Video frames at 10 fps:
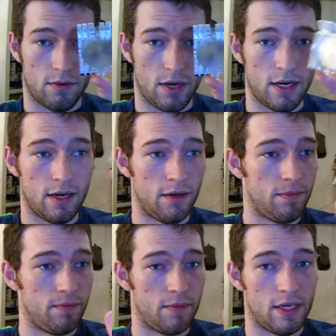right
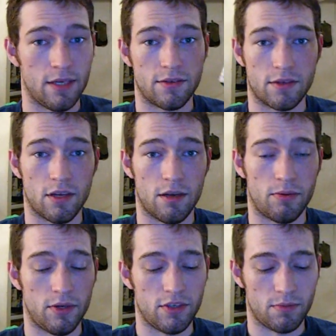here. It's uh,
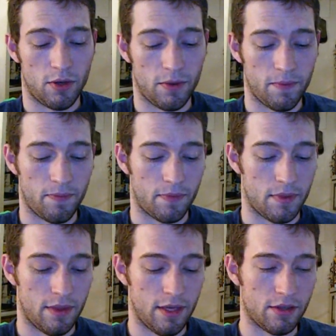pretty small.
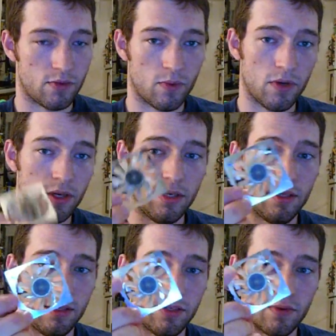This one,
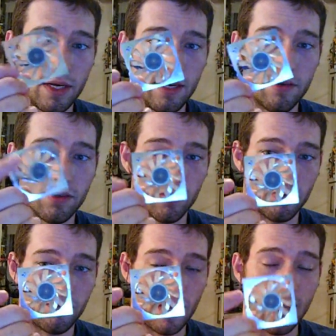this right here is a
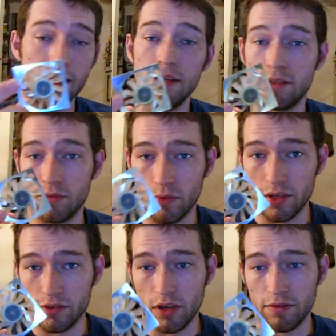little fan. It
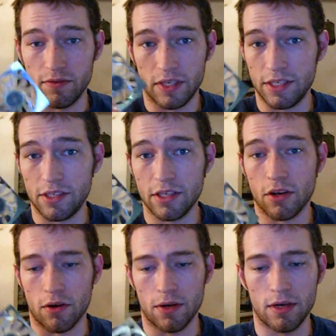runs off of DC
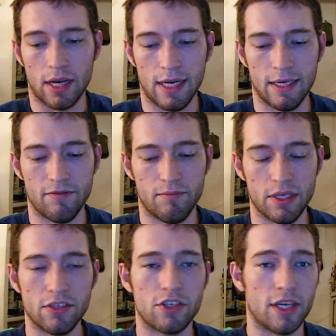current. I
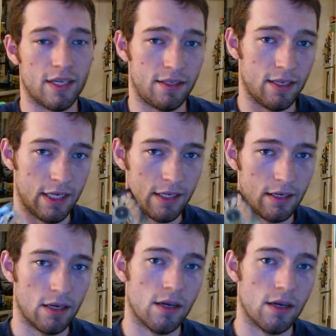bench tested it.